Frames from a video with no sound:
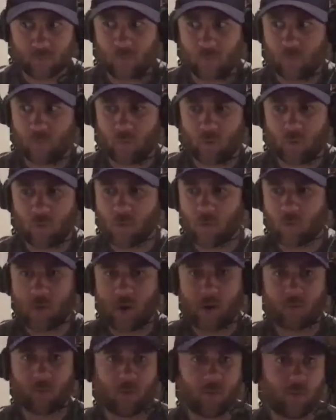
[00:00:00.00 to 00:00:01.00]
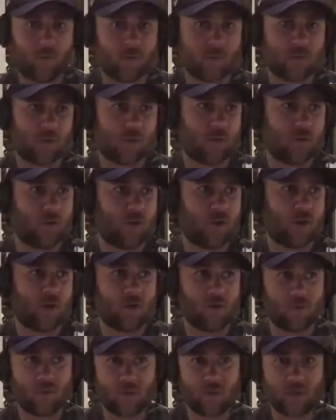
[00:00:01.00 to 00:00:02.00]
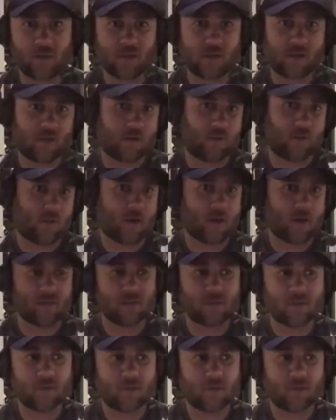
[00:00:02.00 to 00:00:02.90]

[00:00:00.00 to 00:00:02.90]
World War One, World War Two, all these other ones.